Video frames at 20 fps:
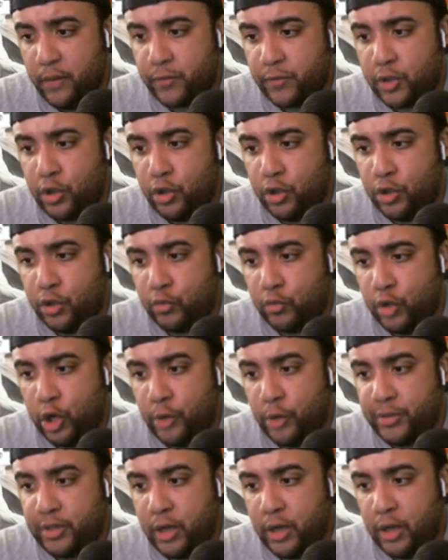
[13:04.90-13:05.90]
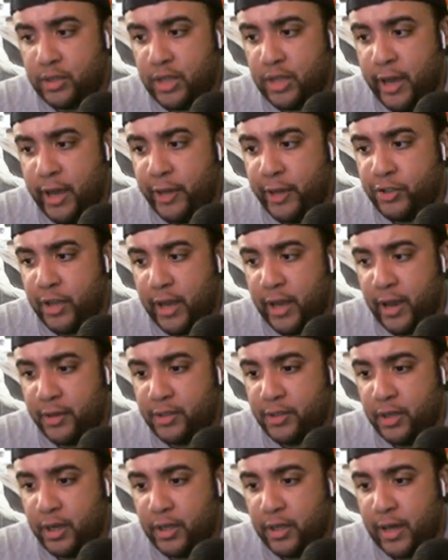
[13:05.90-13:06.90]
through the ropes onto AJ,
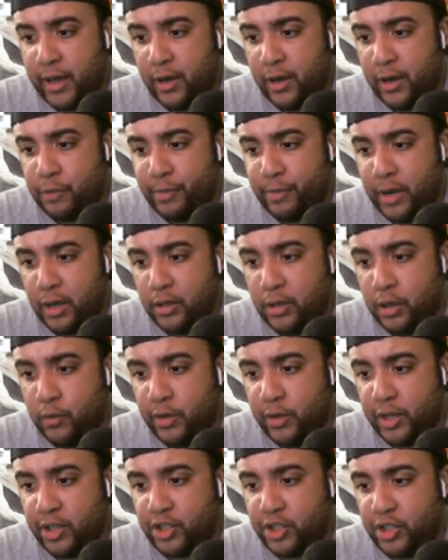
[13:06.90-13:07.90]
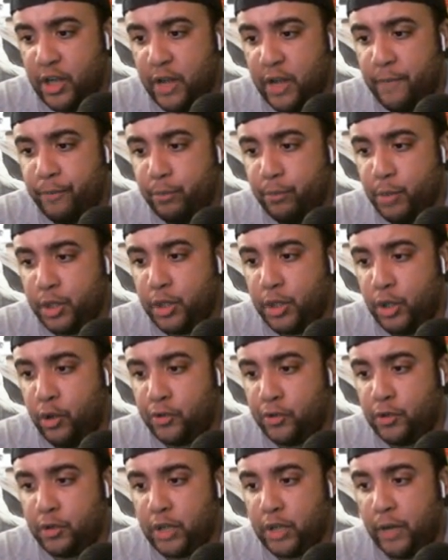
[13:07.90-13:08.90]
Anderson, and Gallows, pound on Ricochet, but the
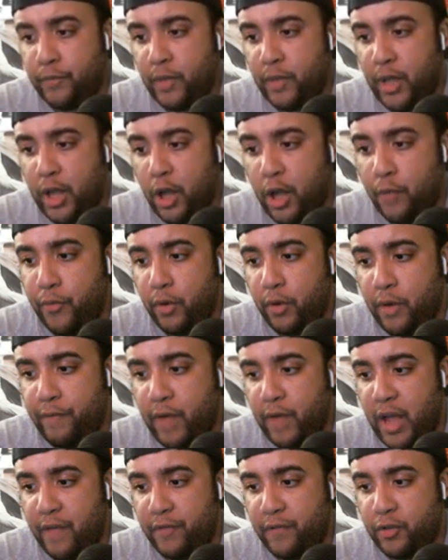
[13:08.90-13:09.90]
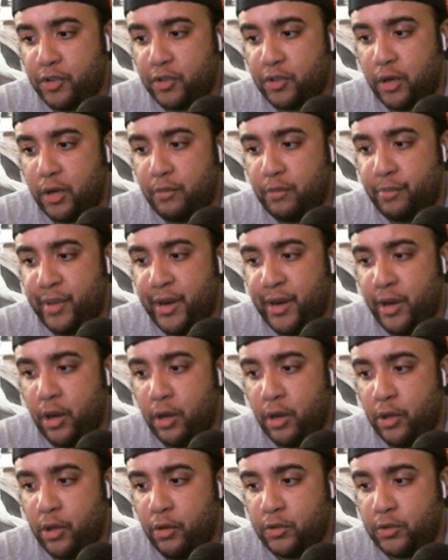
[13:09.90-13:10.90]
Usos come to help. The Revival start beating on
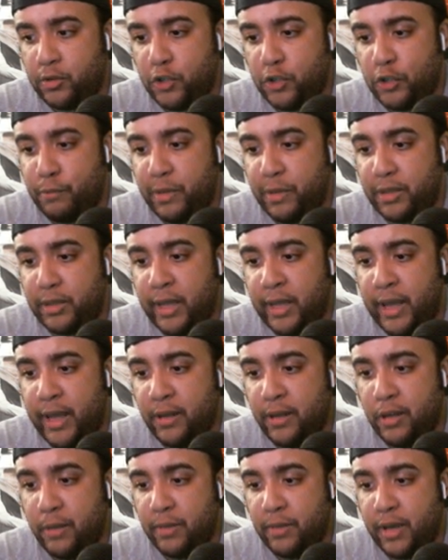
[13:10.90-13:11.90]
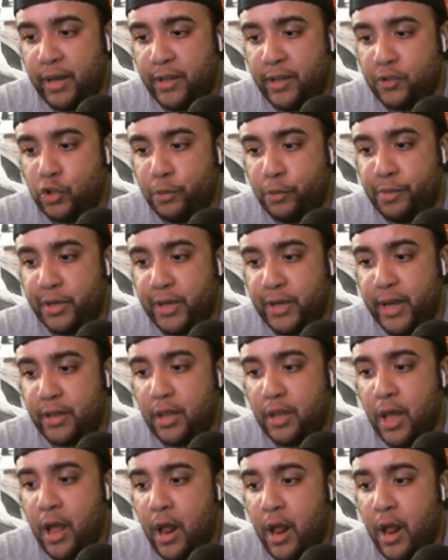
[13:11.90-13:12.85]
the Usos, but they end up getting super kicked.